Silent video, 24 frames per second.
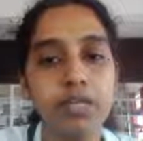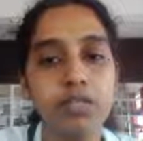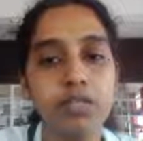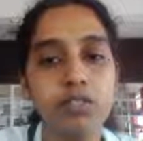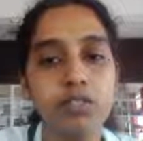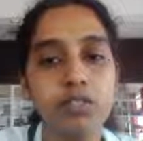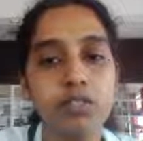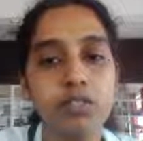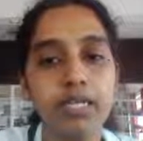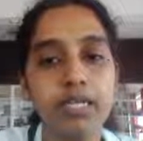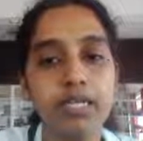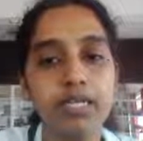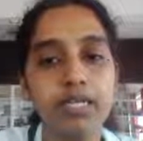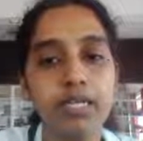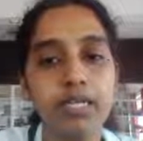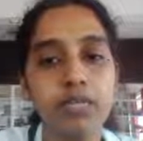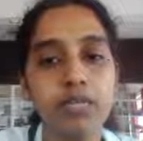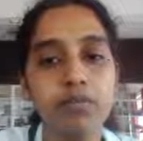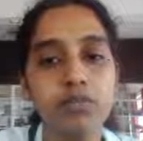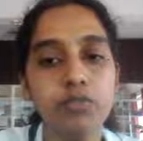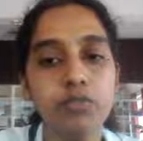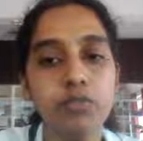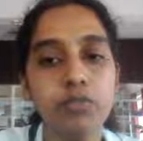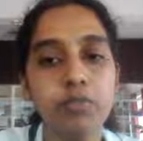So that
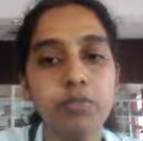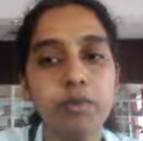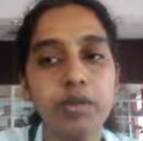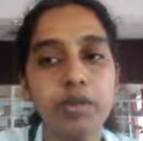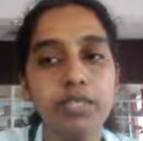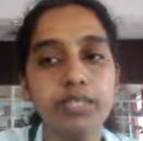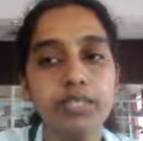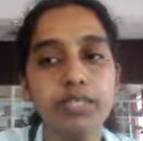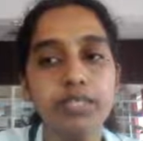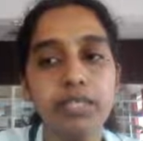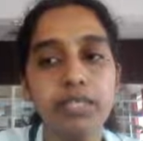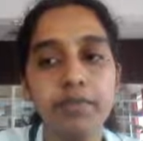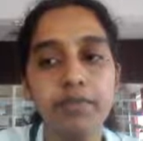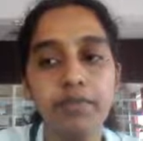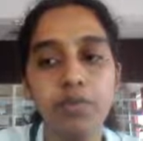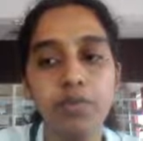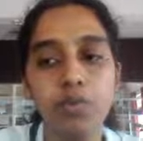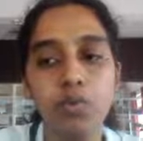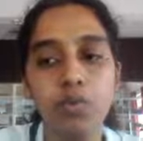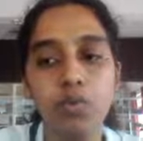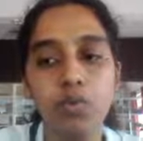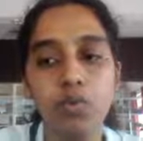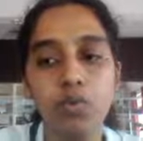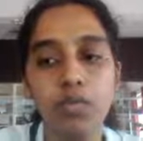comes to
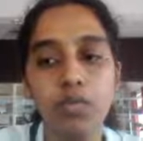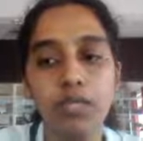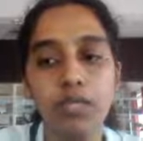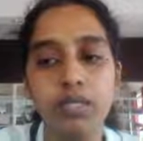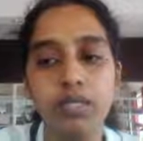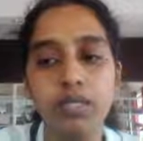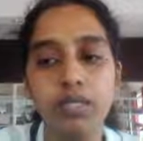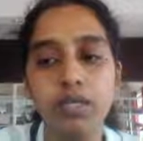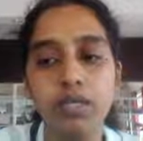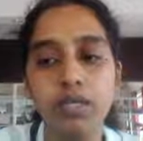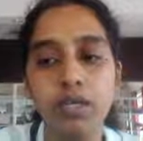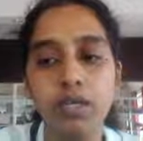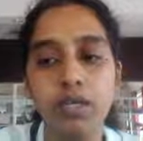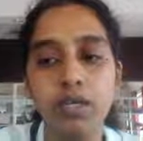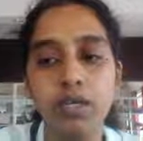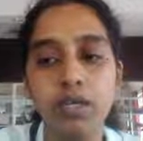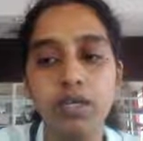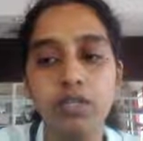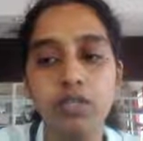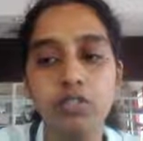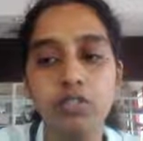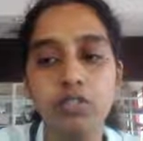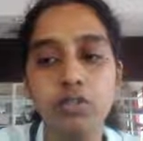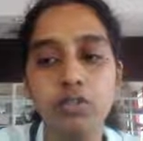0.7 volt.
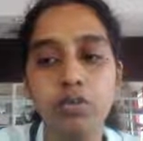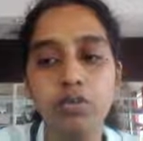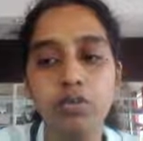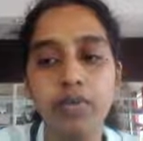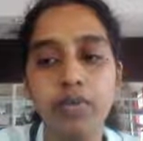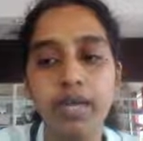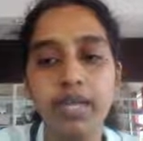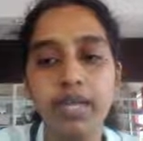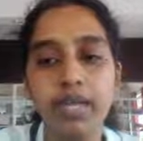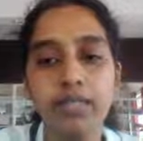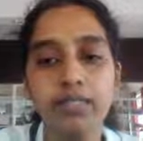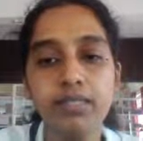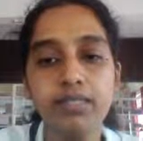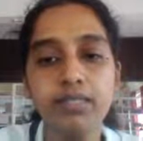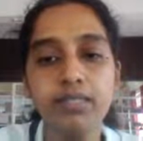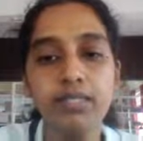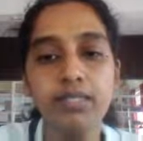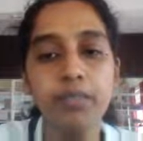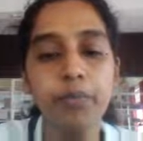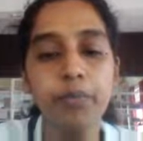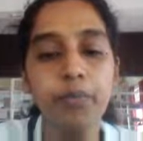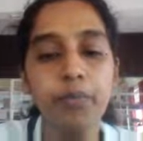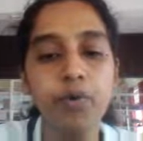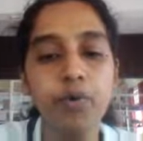So where is
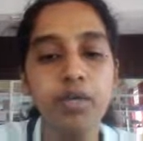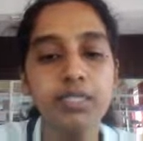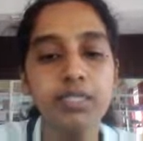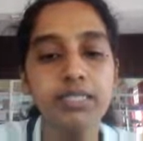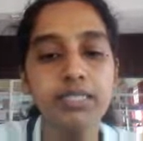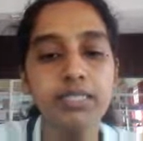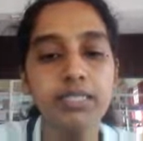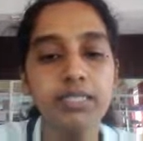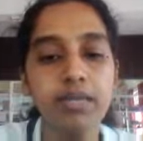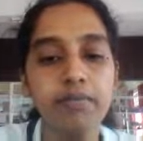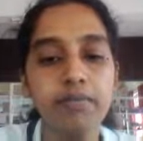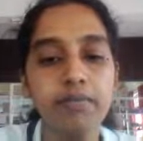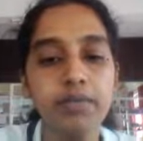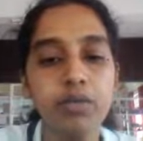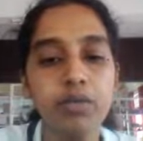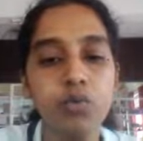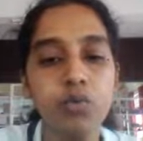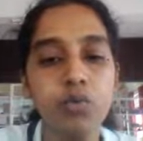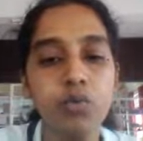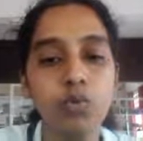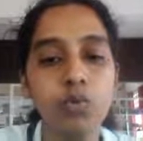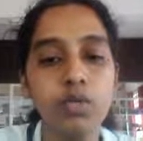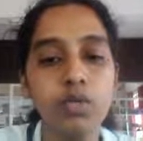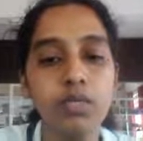the 0.7
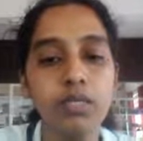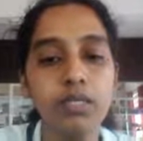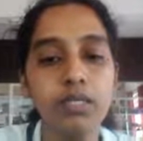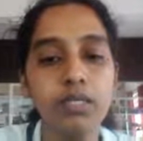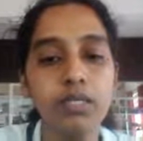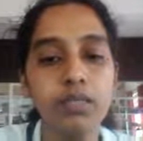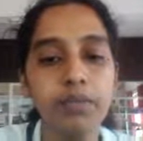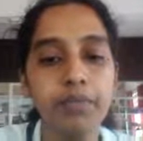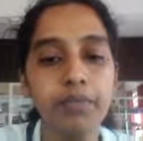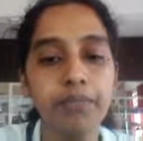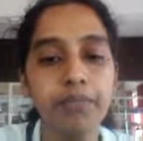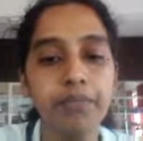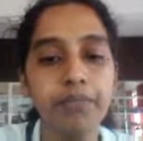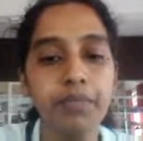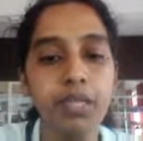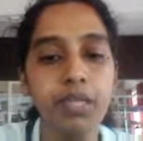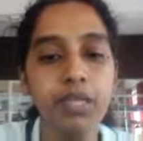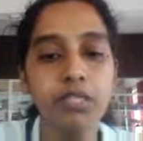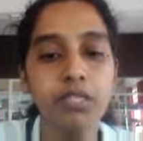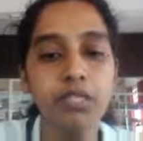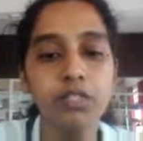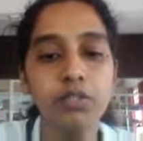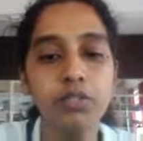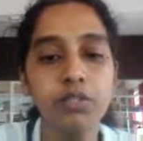volt?
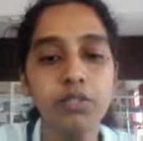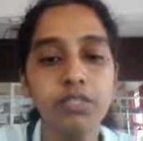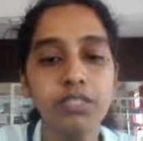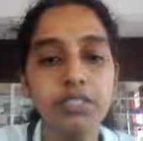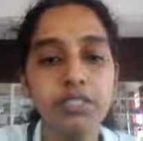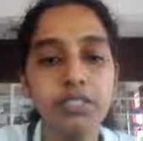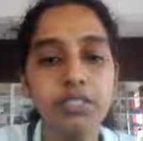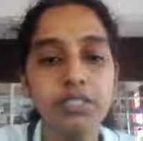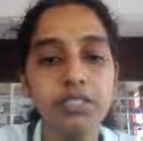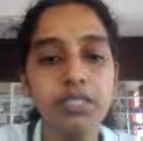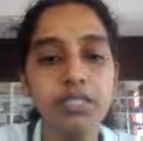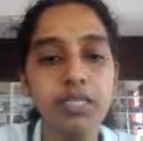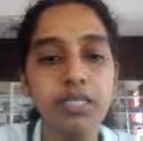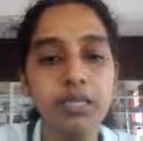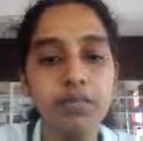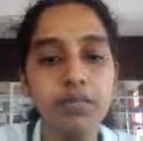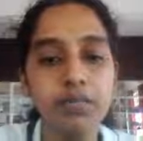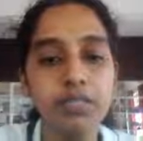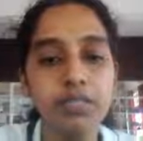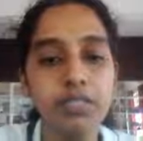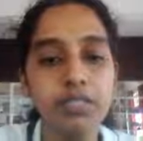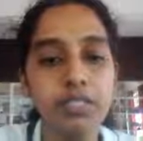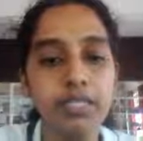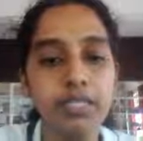So it just
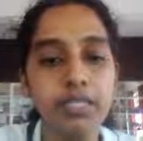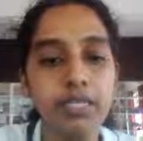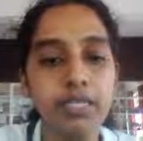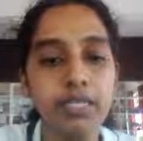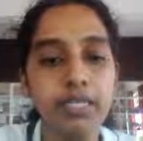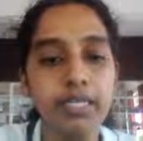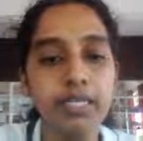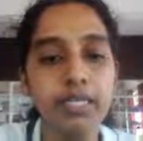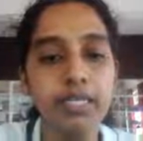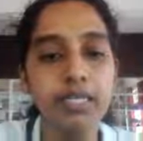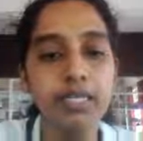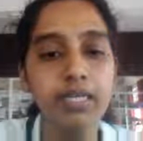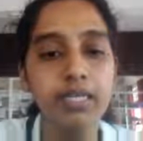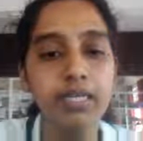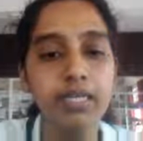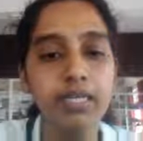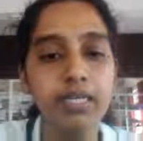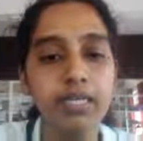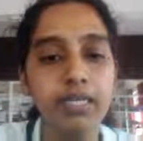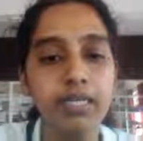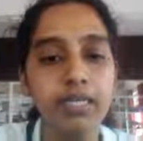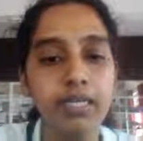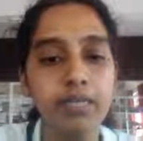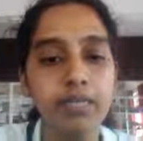comes nearly
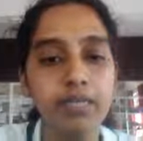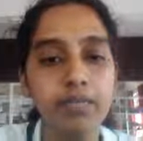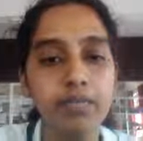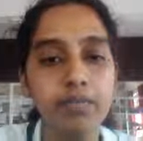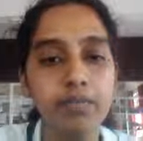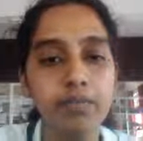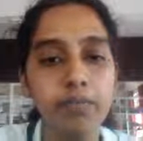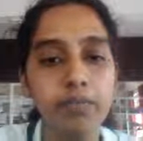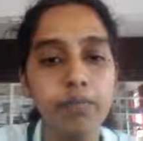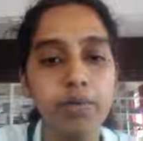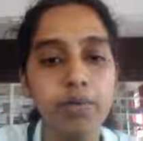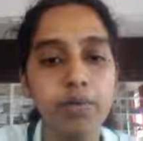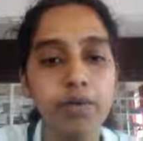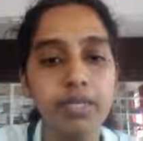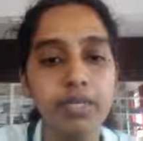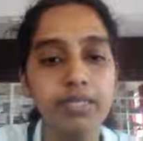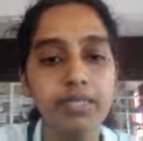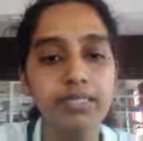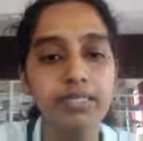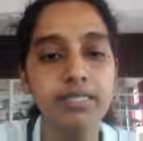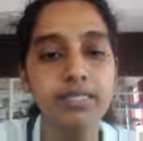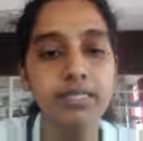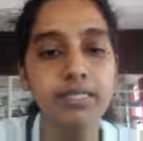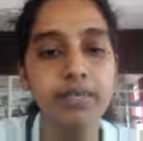here,
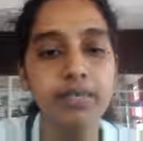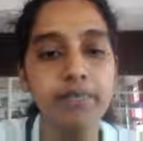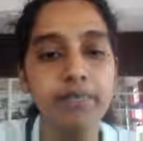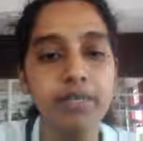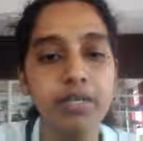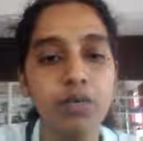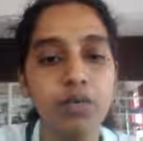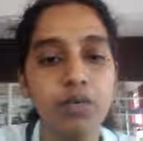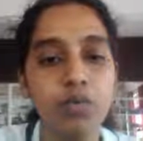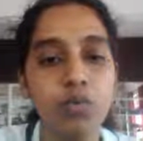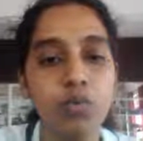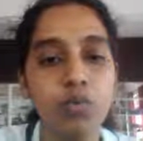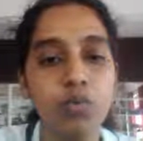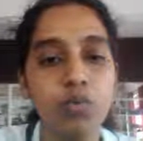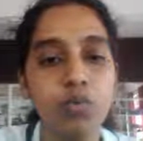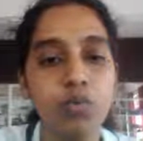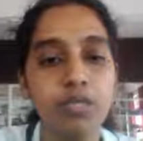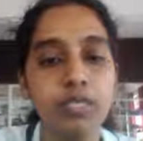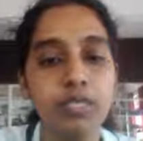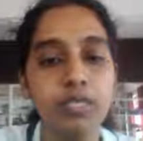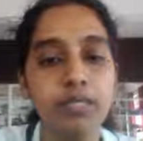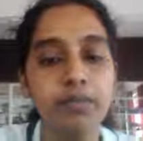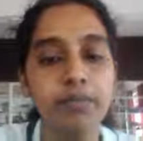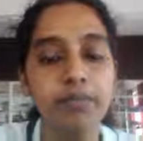0.7
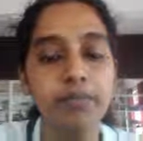volt.